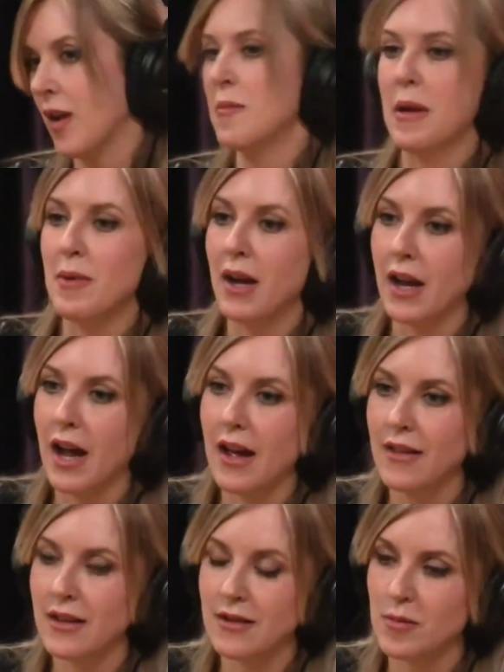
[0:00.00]
And maybe I
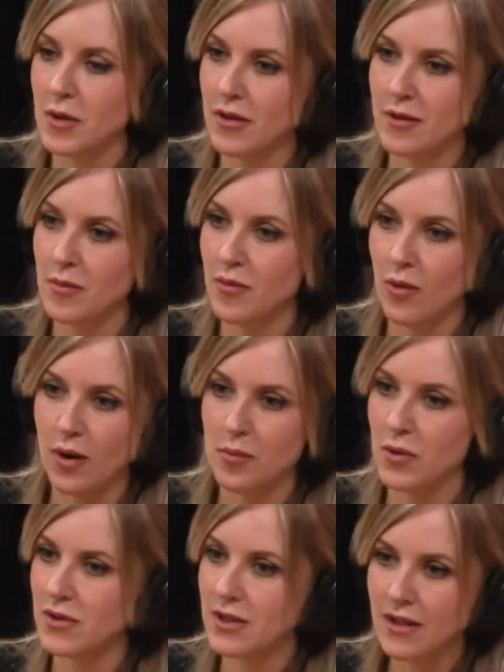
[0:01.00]
had the experience before I
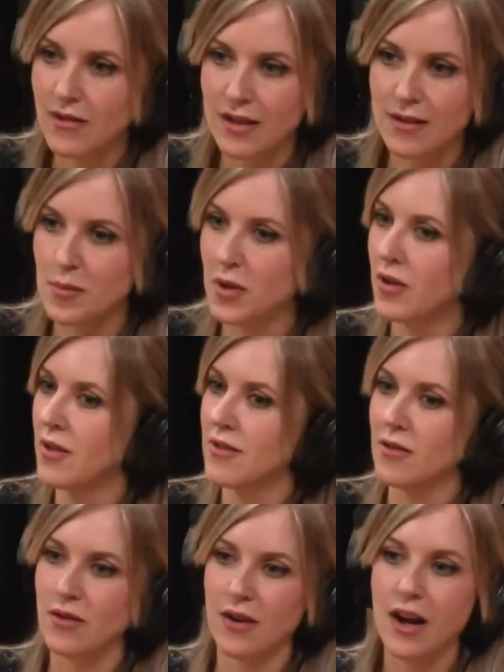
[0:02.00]
perceived the
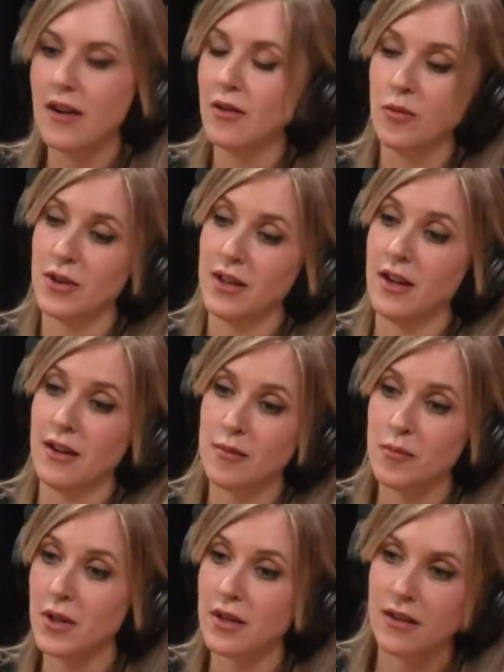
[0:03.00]
experience, or I don't know what that is,
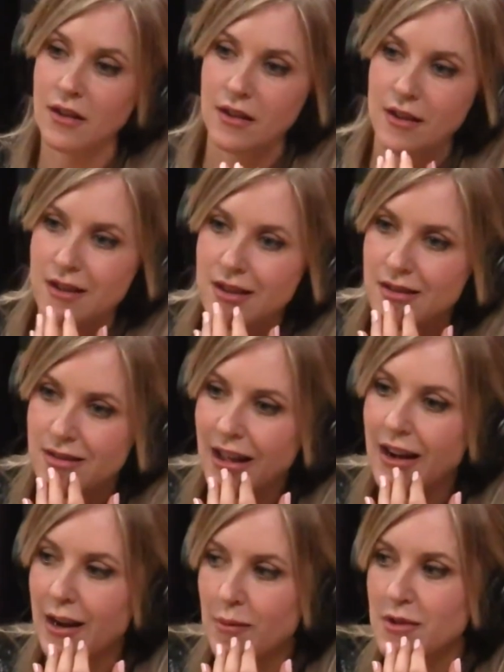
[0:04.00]
but
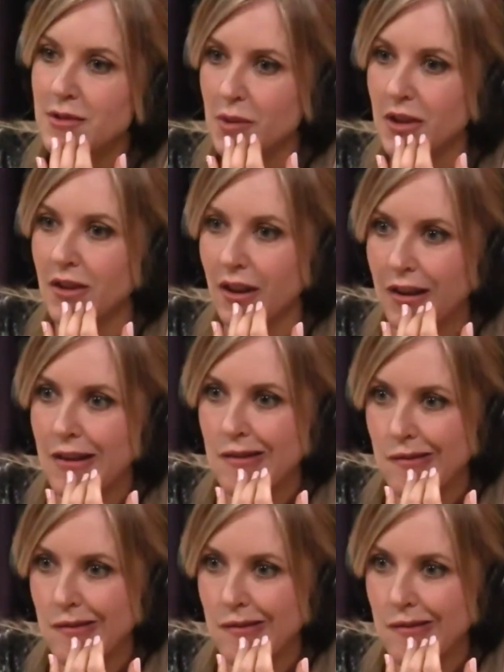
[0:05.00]
that happens to me a lot.